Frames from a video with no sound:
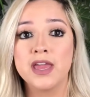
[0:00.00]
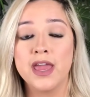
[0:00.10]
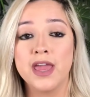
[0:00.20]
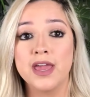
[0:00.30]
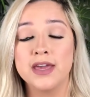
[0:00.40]

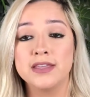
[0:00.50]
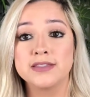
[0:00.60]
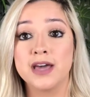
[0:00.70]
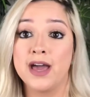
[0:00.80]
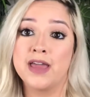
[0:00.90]

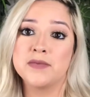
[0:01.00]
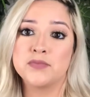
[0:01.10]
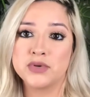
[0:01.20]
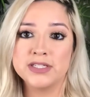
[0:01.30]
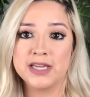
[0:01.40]
and I am
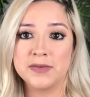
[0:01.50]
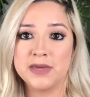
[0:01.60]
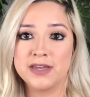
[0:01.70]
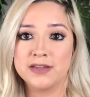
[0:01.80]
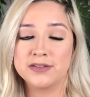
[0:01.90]

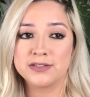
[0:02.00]
pre-diabetic.